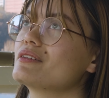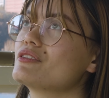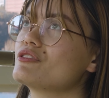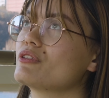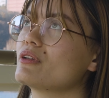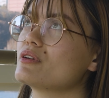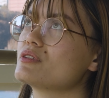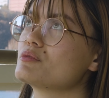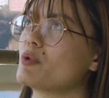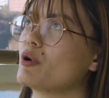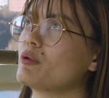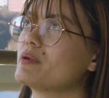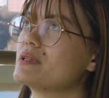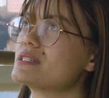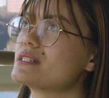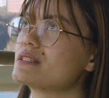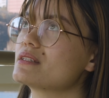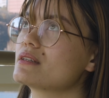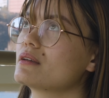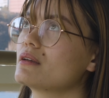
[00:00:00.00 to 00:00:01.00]
to those
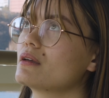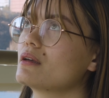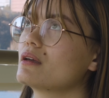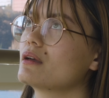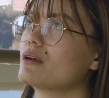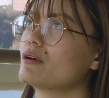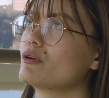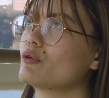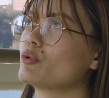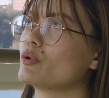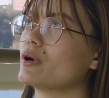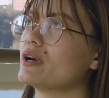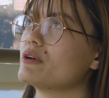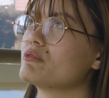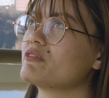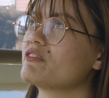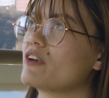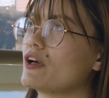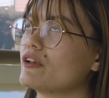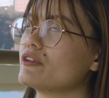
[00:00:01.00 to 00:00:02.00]
moments where I
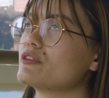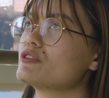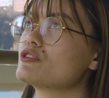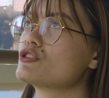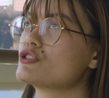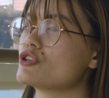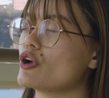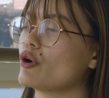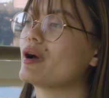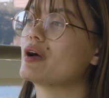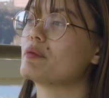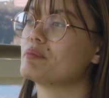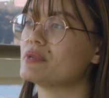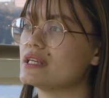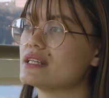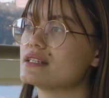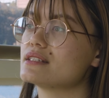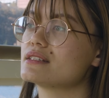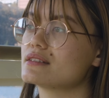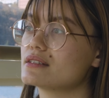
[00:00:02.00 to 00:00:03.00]
felt so at
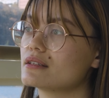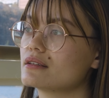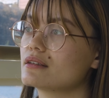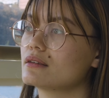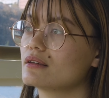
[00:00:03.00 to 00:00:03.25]
peace.